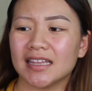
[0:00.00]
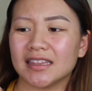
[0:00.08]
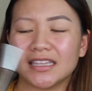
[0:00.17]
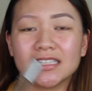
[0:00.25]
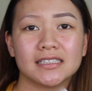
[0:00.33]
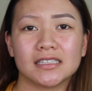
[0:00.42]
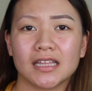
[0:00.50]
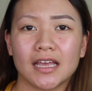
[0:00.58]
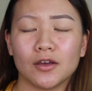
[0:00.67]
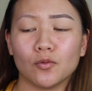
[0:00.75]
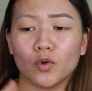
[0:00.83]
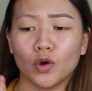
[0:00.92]
This
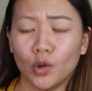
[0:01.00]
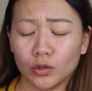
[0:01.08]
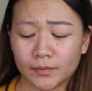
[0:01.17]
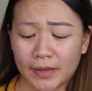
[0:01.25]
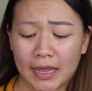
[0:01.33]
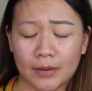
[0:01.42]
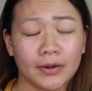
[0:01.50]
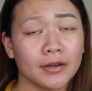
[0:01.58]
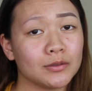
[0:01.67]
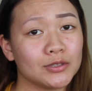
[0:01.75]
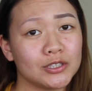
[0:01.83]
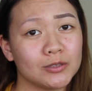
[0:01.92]
thing will hold my
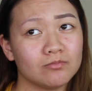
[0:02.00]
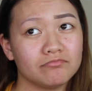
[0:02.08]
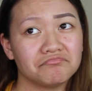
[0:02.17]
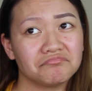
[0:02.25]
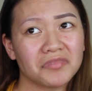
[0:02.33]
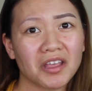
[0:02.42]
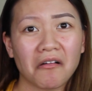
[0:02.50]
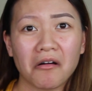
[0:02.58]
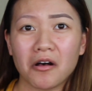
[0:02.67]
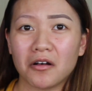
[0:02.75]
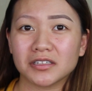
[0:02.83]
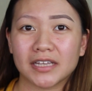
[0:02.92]
eyebrows
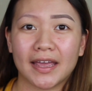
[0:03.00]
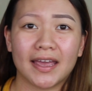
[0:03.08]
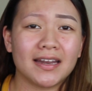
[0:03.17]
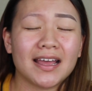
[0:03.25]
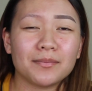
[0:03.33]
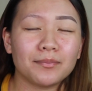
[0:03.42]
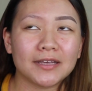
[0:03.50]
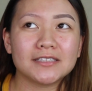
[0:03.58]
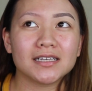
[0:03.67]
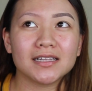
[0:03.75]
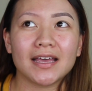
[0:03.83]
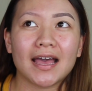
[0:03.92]
all day, and
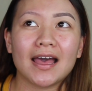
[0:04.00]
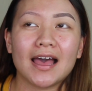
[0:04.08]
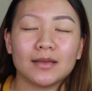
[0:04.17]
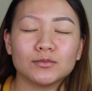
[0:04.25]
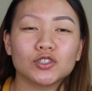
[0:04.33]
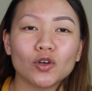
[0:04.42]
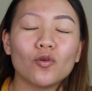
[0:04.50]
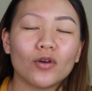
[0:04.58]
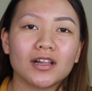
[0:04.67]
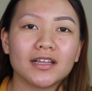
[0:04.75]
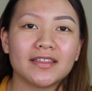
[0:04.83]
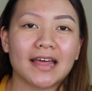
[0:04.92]
basically I'm so
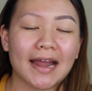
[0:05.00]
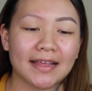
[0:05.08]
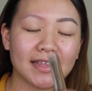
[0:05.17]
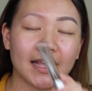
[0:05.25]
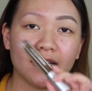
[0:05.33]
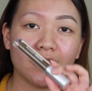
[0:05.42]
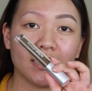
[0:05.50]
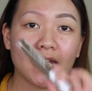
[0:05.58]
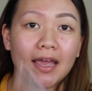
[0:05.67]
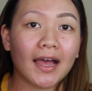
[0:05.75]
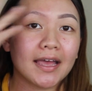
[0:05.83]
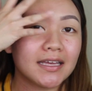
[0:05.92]
oily that at the end of the
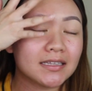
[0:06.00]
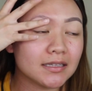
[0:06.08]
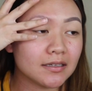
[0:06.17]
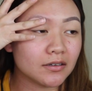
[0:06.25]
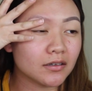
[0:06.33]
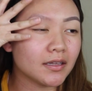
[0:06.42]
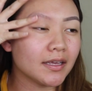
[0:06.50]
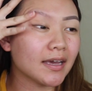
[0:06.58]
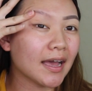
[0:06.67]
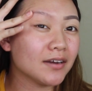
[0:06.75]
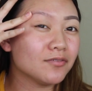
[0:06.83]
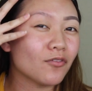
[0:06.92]
day I can literally
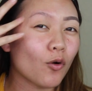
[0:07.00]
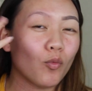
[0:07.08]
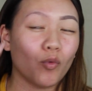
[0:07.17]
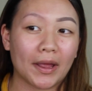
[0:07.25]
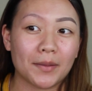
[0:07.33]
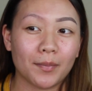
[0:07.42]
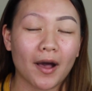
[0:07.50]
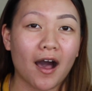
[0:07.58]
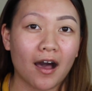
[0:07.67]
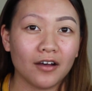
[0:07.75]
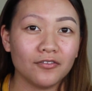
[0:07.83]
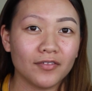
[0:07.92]
kind of wipe
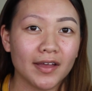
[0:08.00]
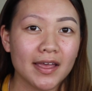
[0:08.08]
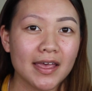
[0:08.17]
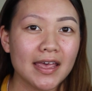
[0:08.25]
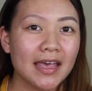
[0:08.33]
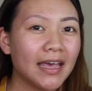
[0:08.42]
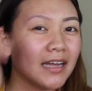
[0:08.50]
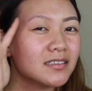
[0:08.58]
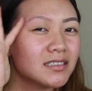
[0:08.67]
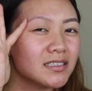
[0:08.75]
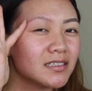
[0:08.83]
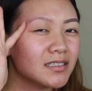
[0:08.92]
off. It'll
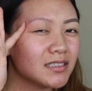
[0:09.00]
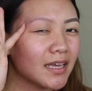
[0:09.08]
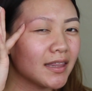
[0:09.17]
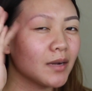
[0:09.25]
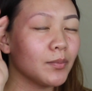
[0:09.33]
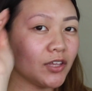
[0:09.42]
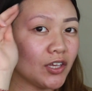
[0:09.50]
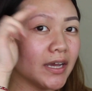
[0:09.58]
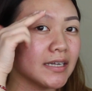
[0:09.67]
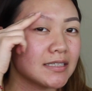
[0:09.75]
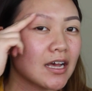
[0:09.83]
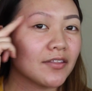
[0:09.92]
still stay there, but you
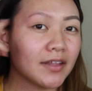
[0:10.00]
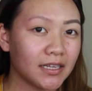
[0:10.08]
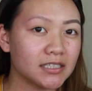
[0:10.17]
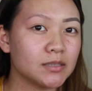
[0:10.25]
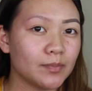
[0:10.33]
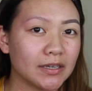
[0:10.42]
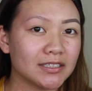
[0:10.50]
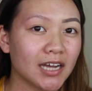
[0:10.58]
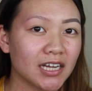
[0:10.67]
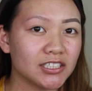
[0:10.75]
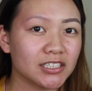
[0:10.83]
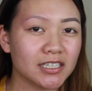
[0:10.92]
can tell that it's been
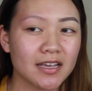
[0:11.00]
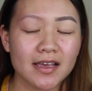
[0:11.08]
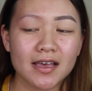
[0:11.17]
touched.